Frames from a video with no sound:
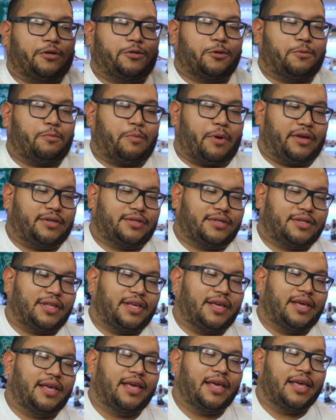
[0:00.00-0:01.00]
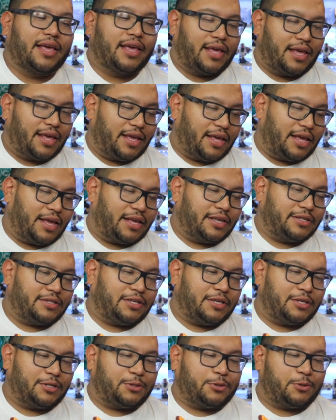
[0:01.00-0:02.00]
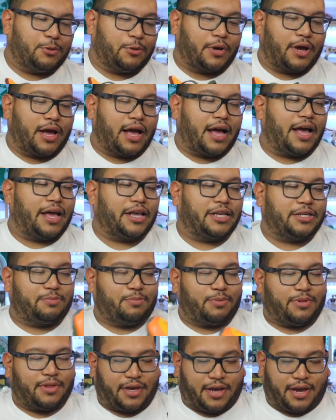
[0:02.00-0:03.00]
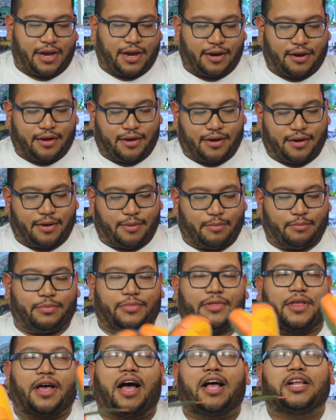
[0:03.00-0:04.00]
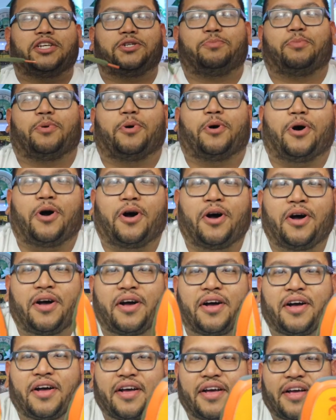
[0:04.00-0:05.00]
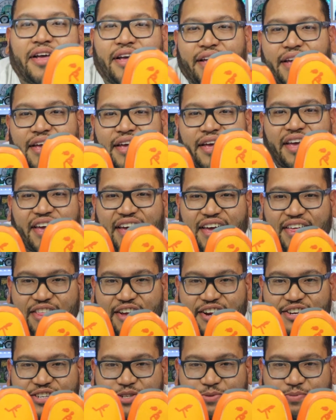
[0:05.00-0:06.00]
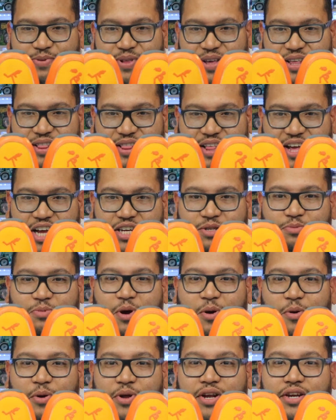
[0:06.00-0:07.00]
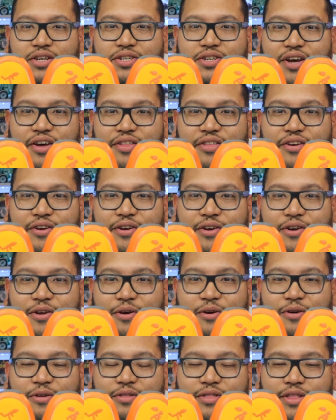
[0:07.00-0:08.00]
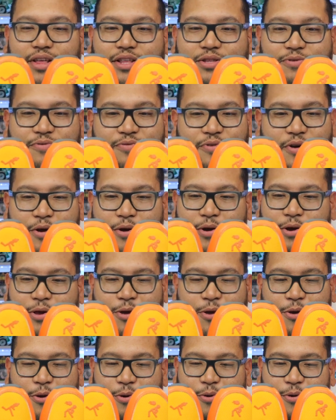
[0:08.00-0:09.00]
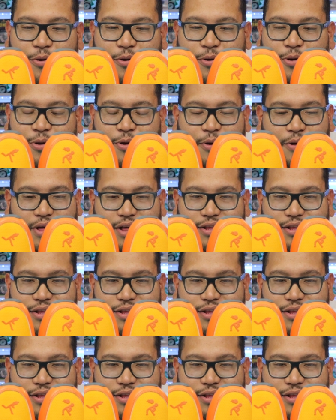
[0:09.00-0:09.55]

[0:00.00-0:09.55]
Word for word: So basically, it's these two guys playing um, dodgeball. And they're just playing dodgeball with each other, you know. That's very cute, you know.